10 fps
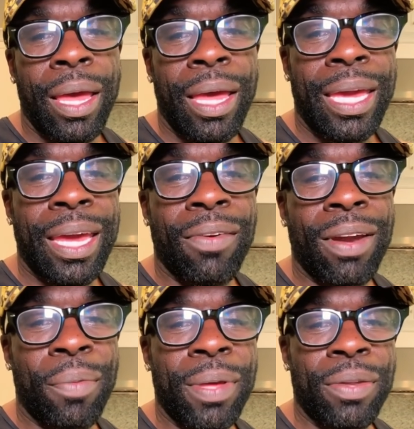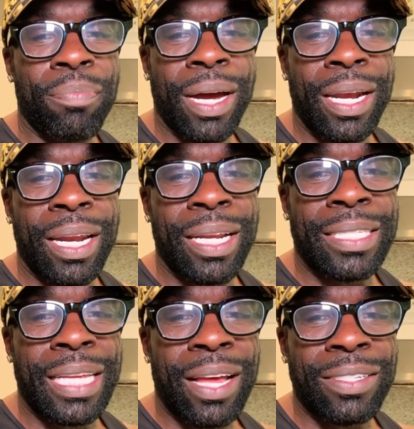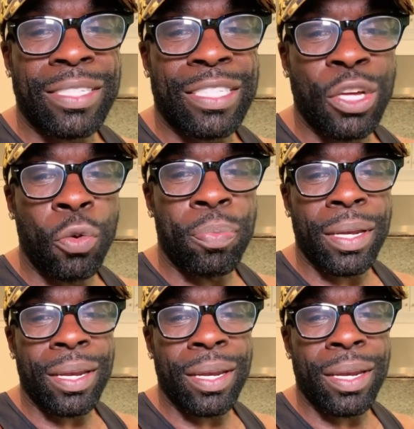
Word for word: He giving up his money to sound stupid.